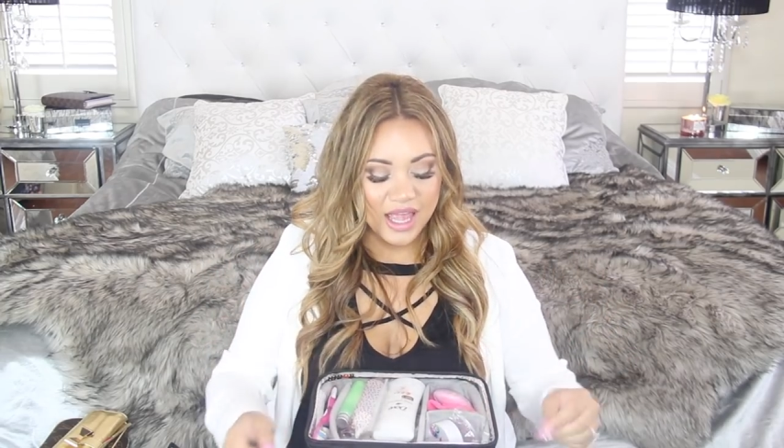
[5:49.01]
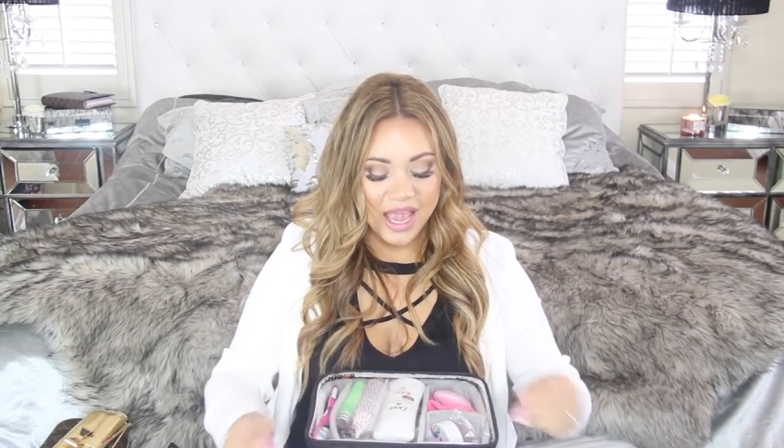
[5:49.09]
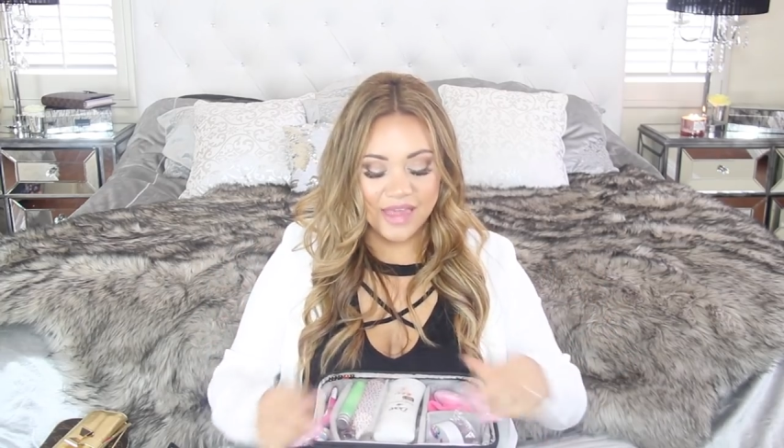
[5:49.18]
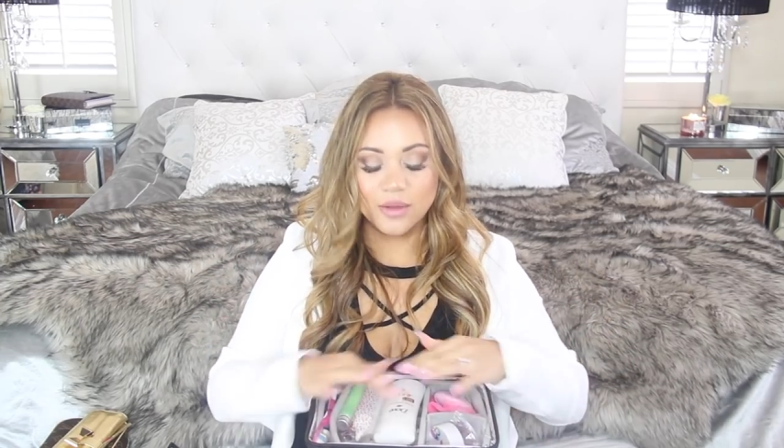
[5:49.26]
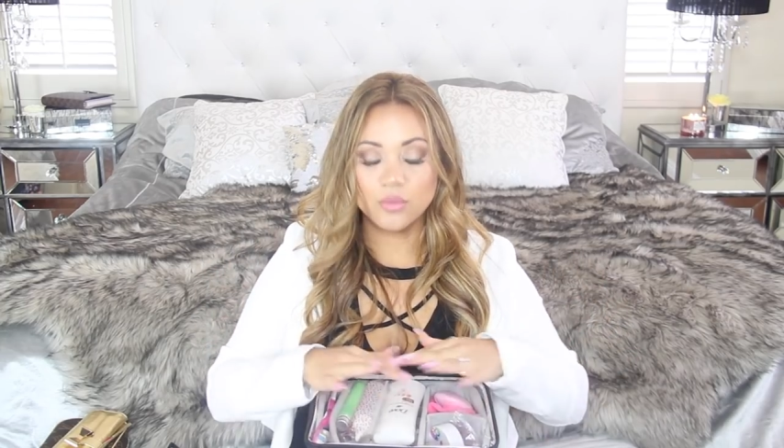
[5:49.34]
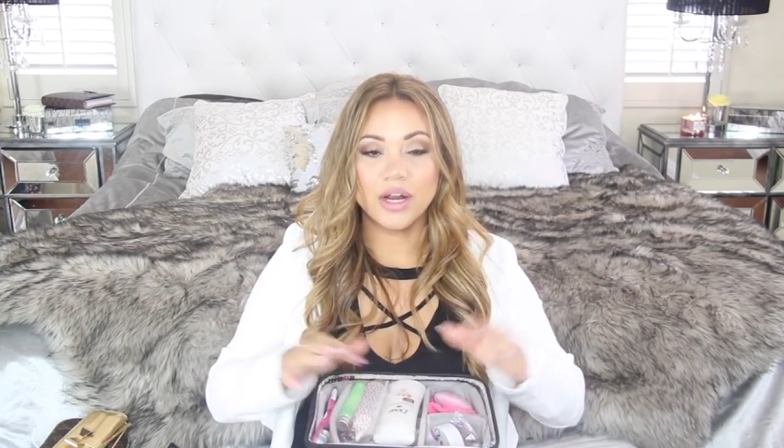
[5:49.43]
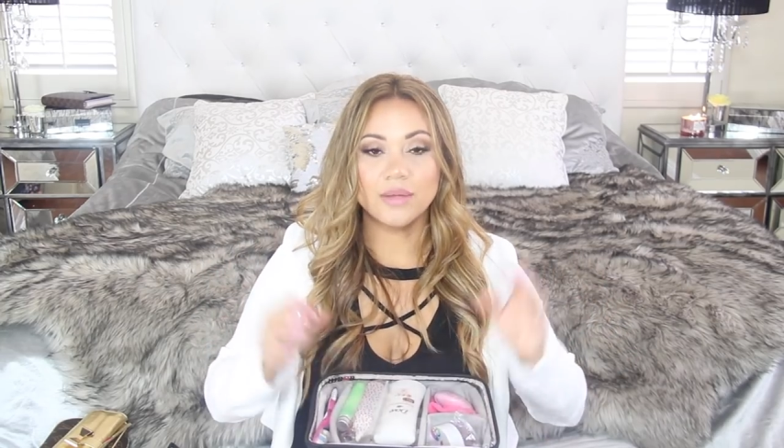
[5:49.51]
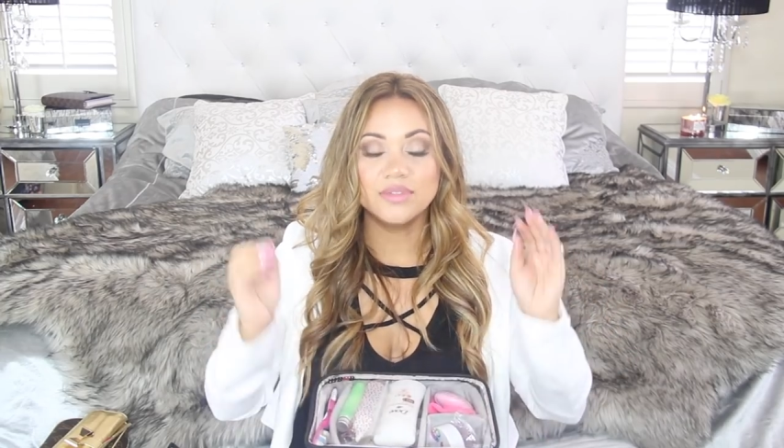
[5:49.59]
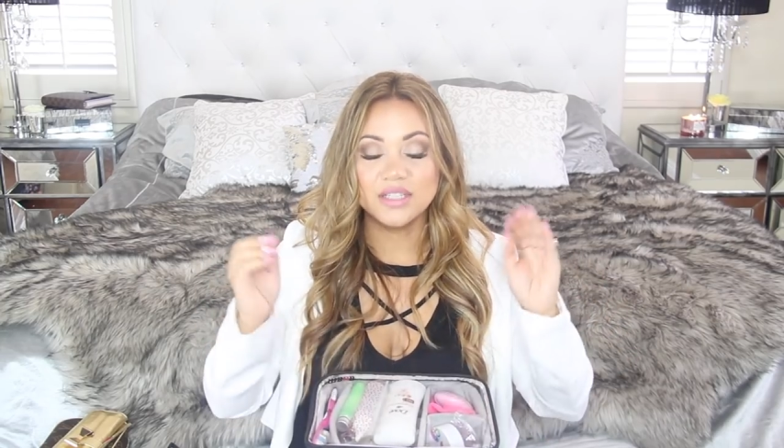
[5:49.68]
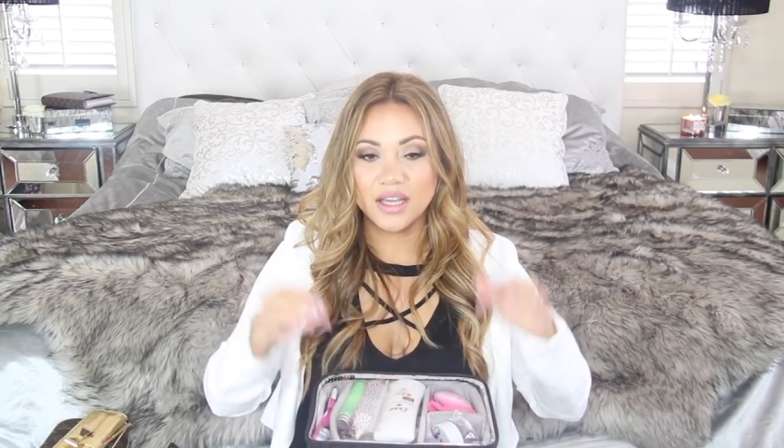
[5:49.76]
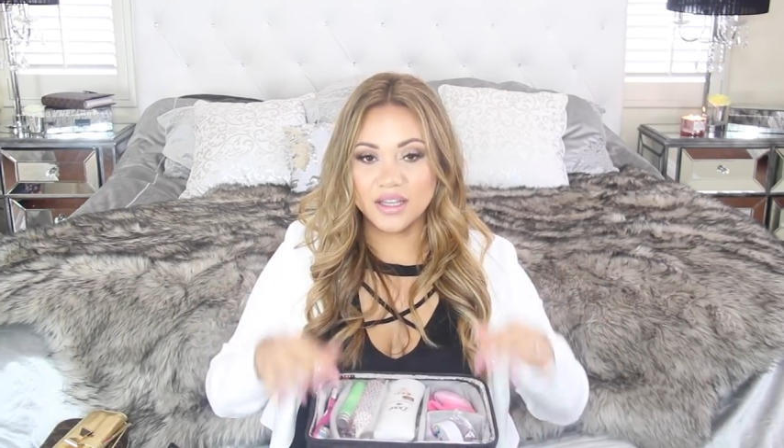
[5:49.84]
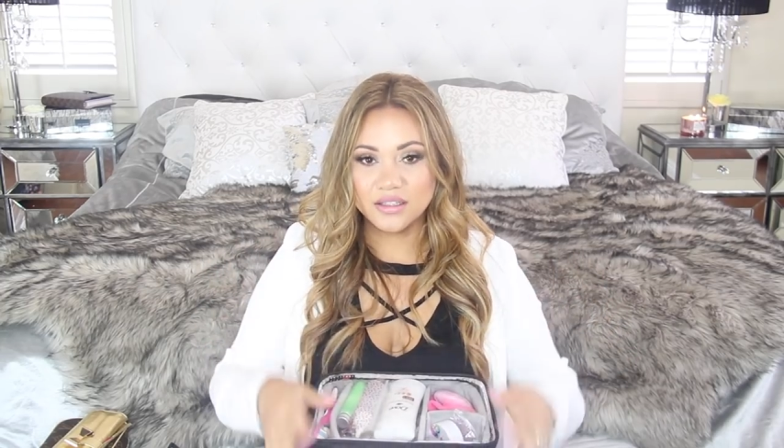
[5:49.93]
And then when I'm
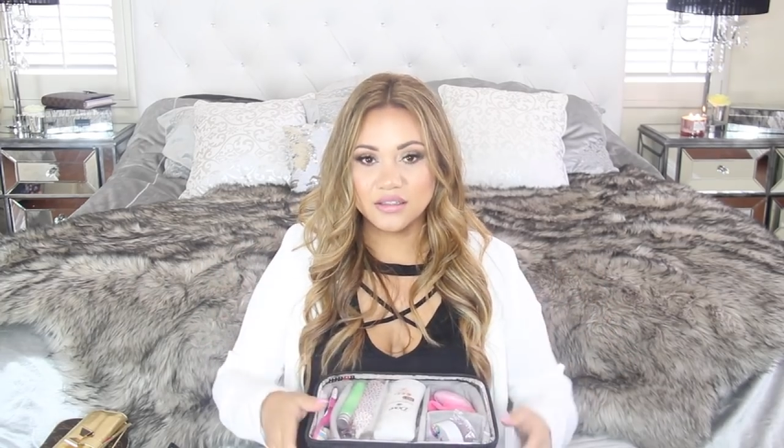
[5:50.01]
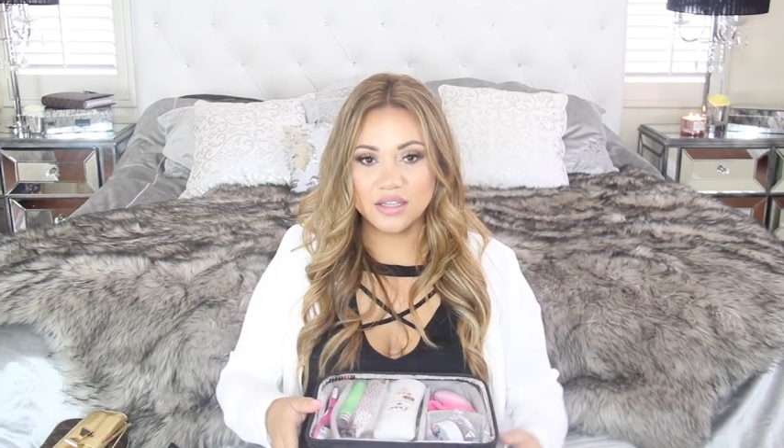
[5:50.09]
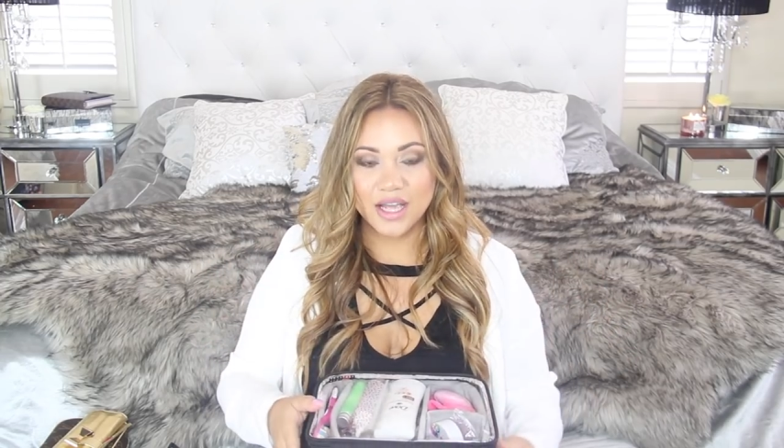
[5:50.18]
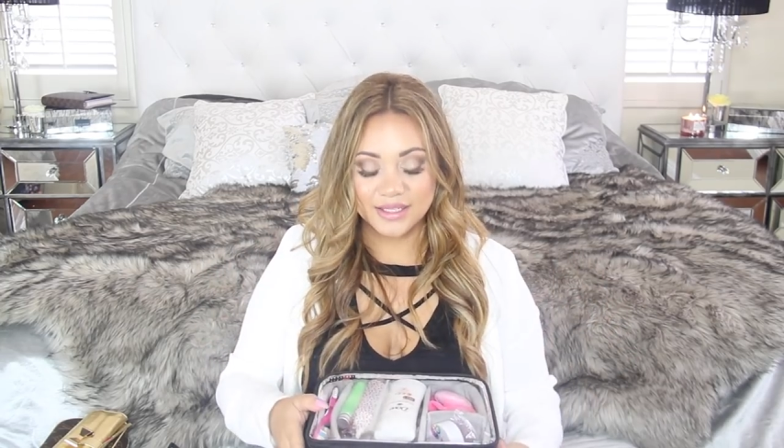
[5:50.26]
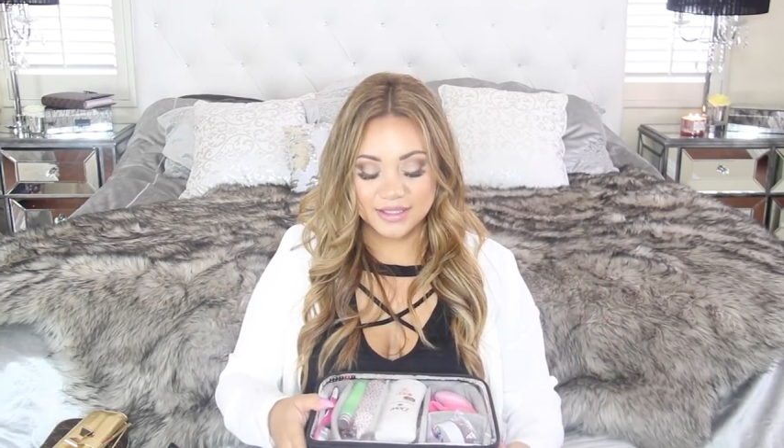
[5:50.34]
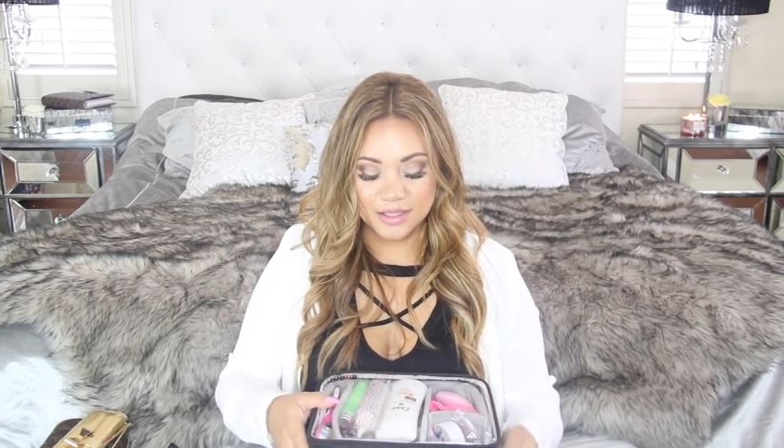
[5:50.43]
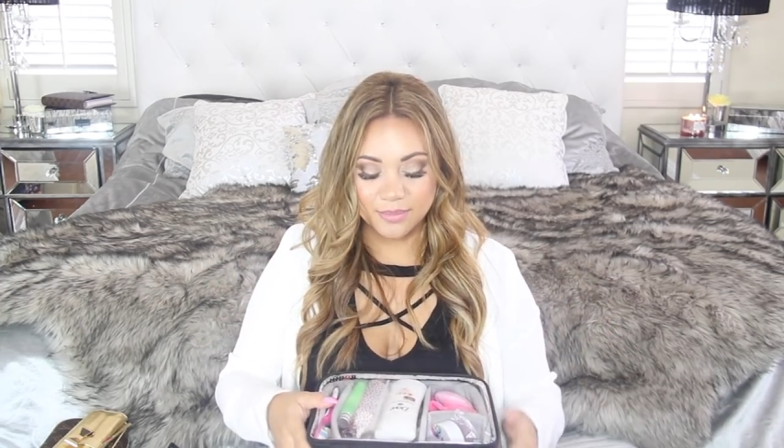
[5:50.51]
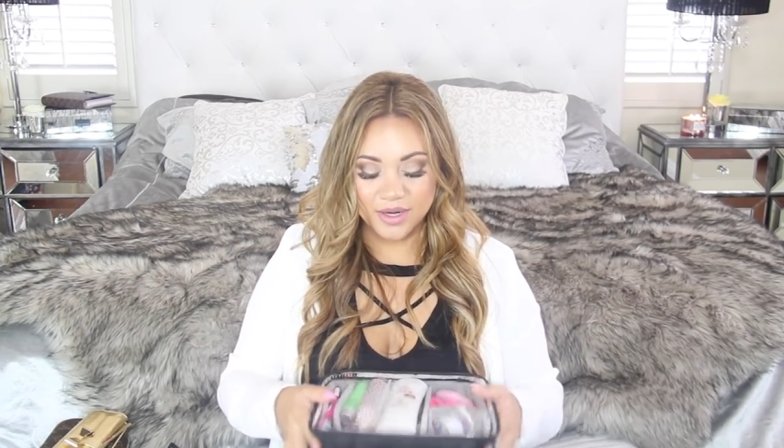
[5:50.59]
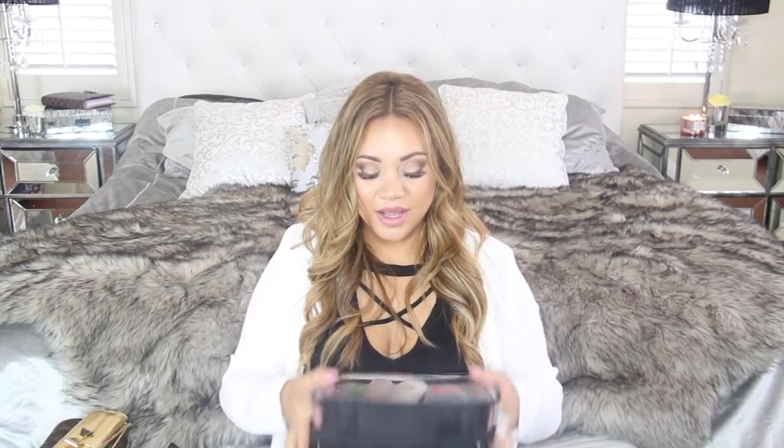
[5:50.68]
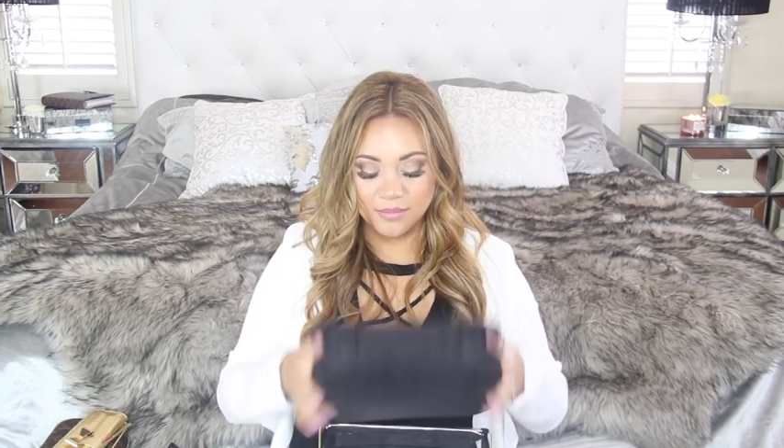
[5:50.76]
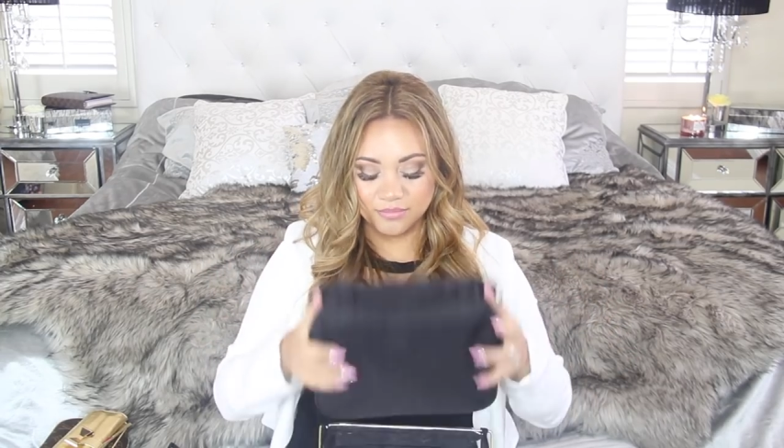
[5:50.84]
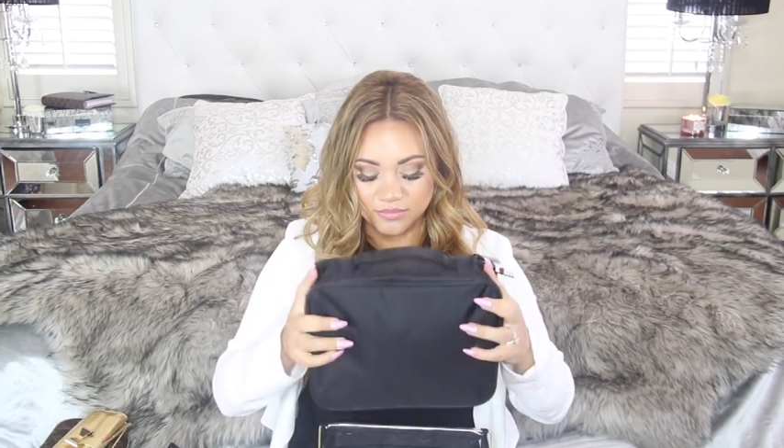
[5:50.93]
done, I zip it
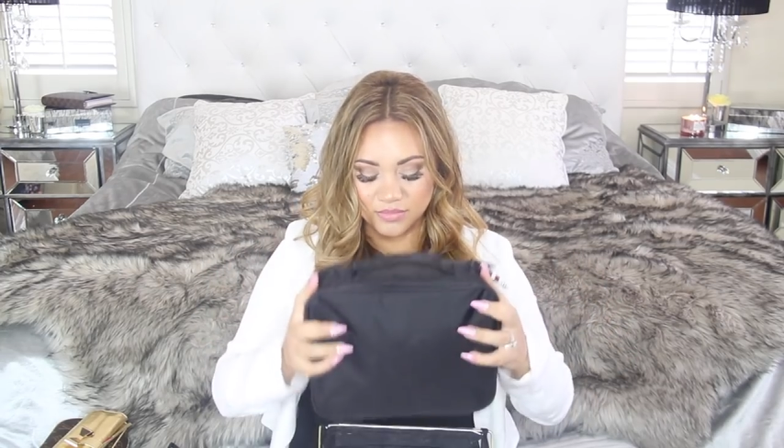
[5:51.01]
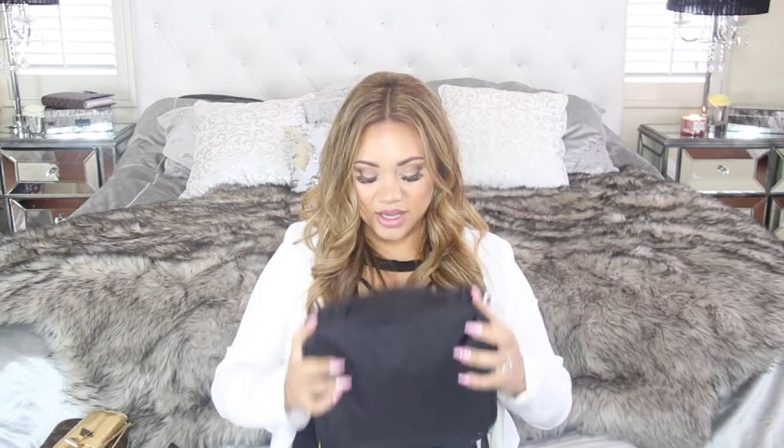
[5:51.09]
up